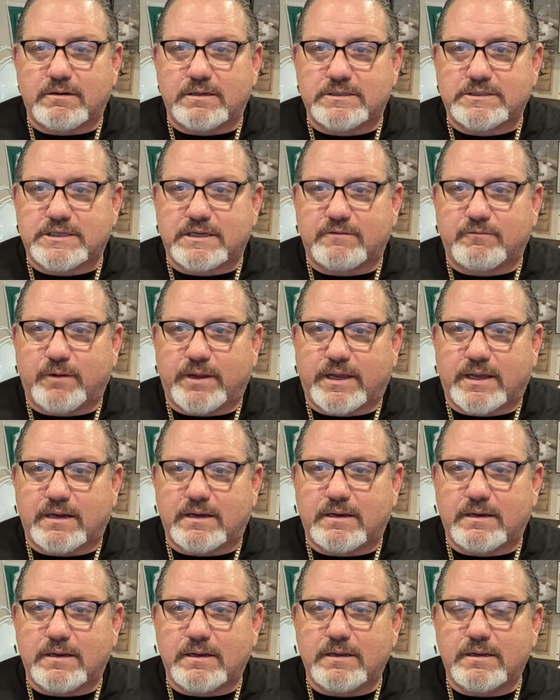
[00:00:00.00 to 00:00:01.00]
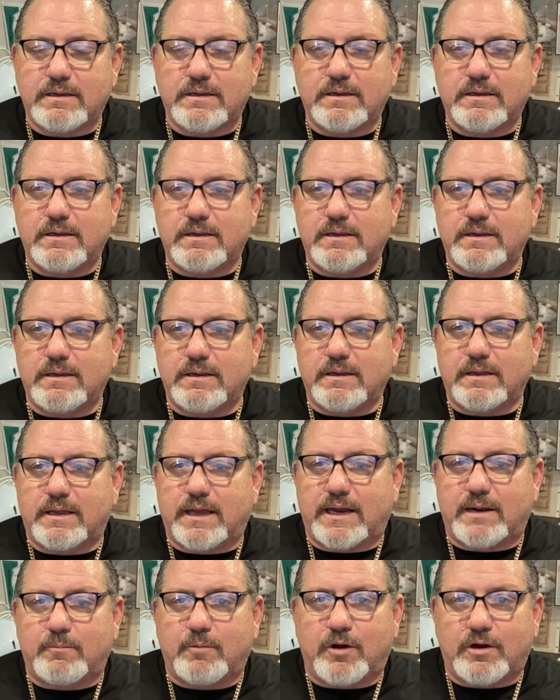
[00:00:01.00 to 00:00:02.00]
Let's see if we can
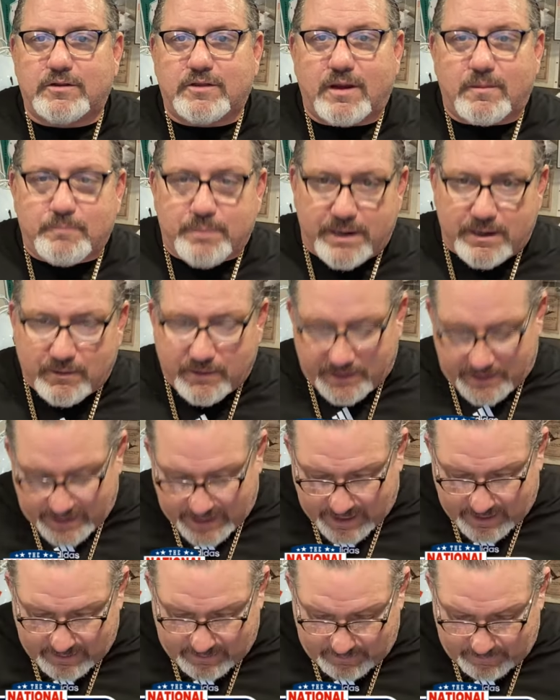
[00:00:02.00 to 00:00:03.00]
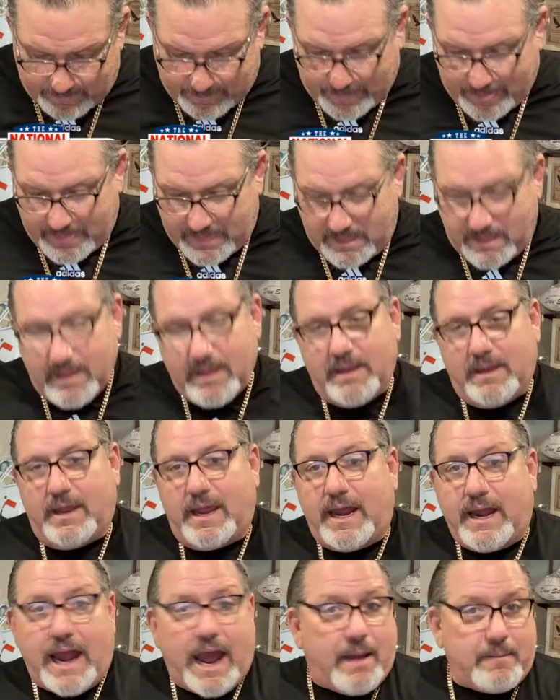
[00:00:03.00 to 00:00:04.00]
get him hooked up here again.
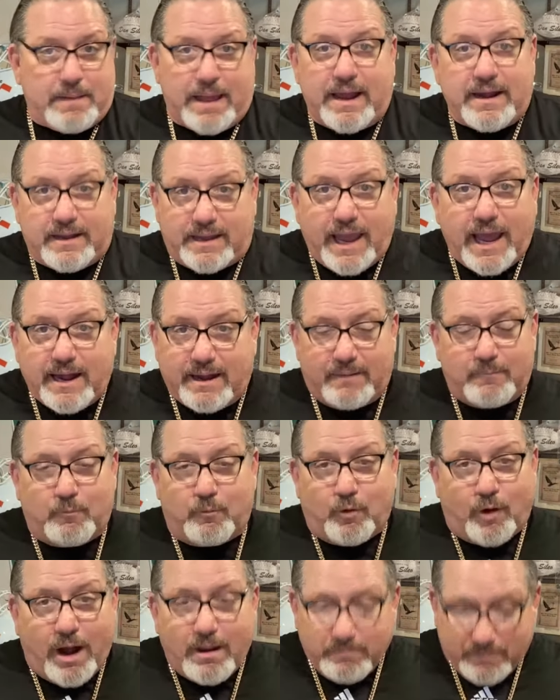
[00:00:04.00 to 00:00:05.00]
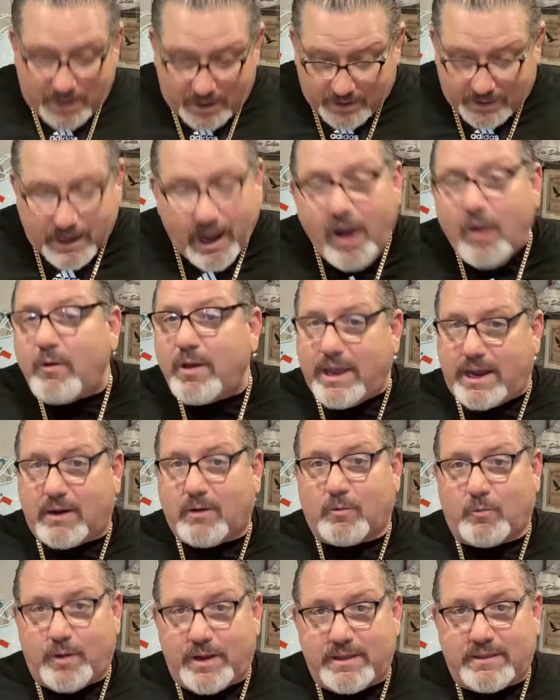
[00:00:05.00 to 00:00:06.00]
And and again, where I'm going to go
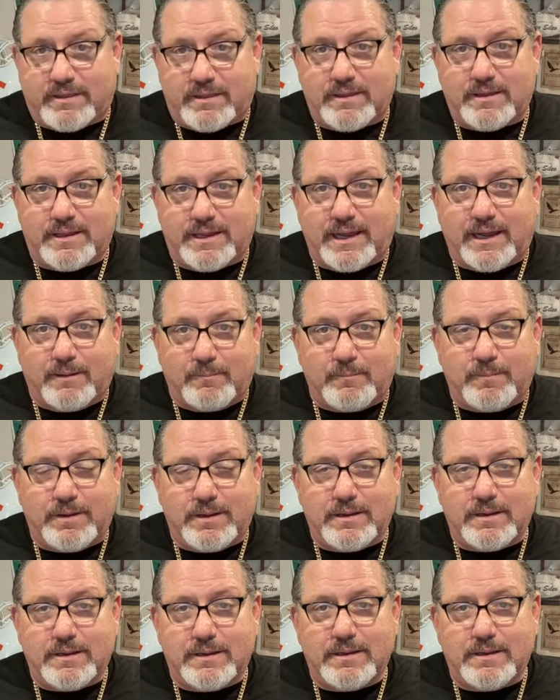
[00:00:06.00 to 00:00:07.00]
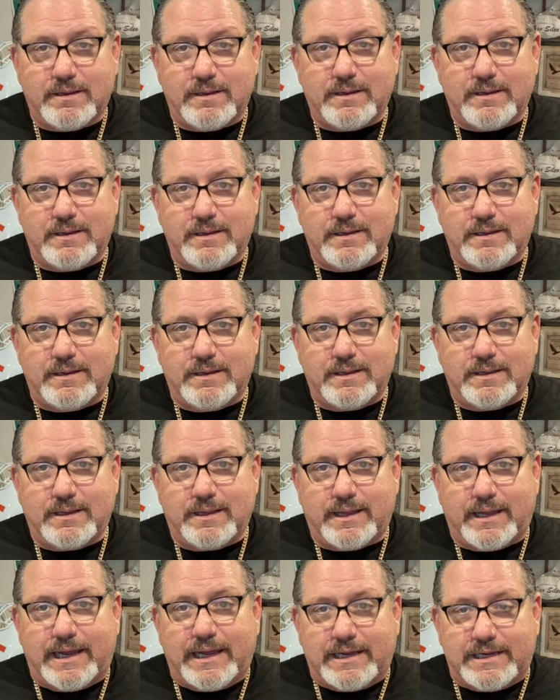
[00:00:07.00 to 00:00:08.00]
here with him
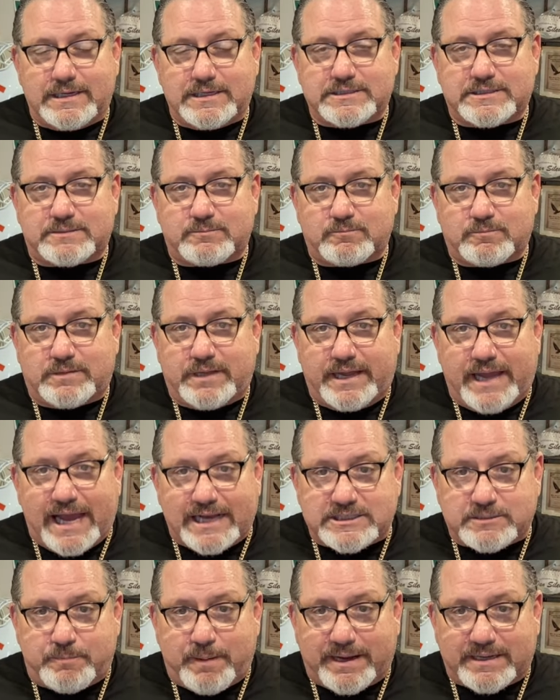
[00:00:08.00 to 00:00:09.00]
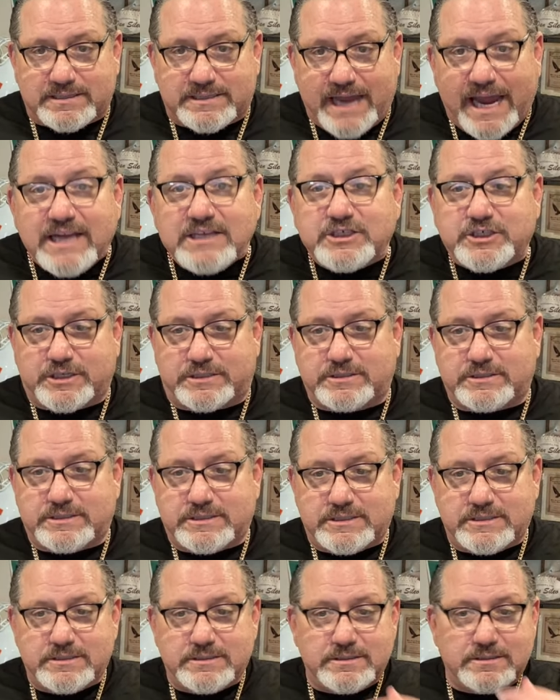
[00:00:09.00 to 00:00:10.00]
is the
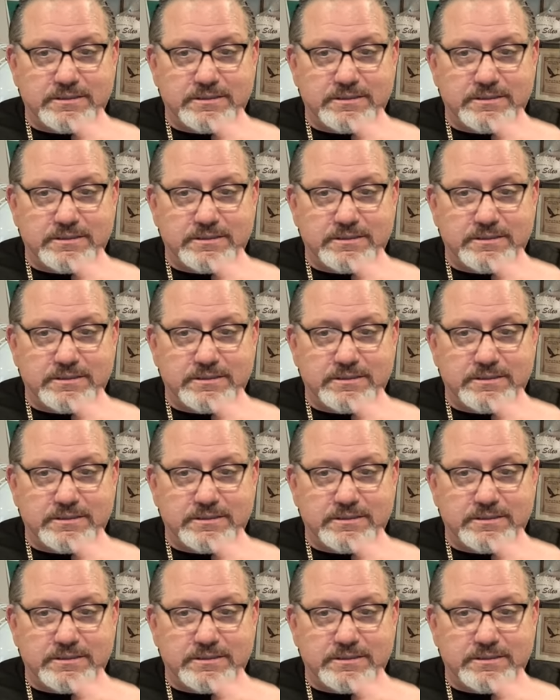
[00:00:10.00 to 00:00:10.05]
expectations.